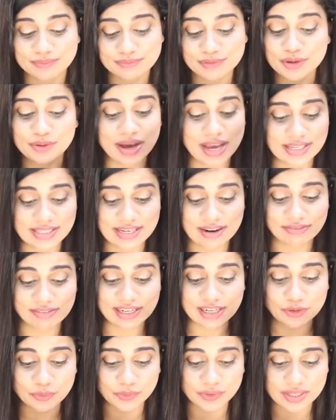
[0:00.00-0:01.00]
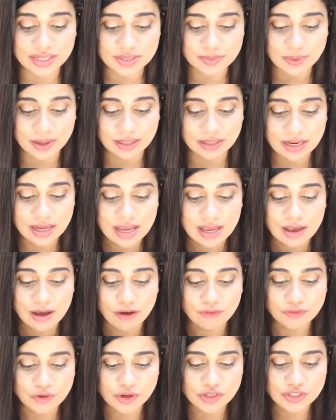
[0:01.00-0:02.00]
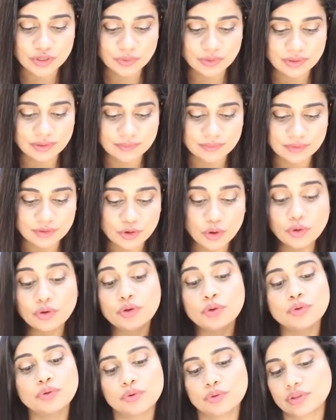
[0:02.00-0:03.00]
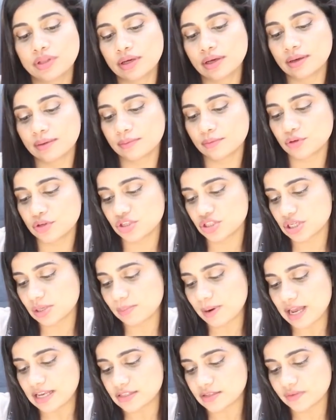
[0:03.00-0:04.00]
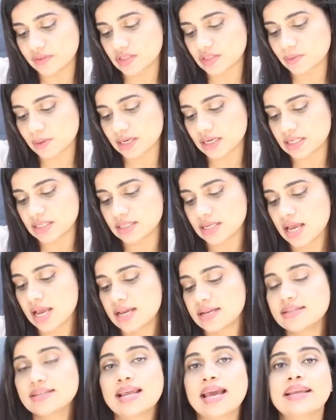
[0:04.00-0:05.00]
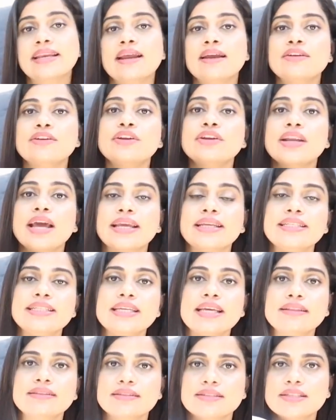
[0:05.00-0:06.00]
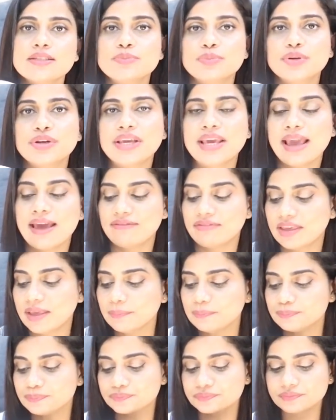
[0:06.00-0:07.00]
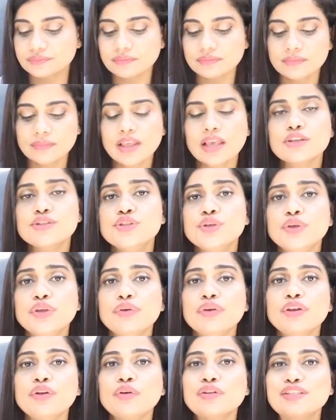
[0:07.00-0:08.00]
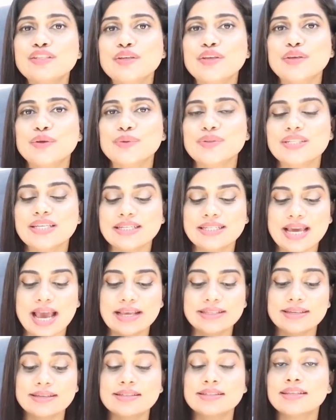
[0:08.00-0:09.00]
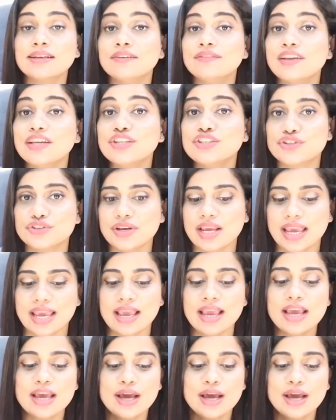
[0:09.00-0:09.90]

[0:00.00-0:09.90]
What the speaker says: You guys definitely know this one. Of course, you, no. The original price of this one is $990 and this is pretty heavy. So you can also use it as a serving tray.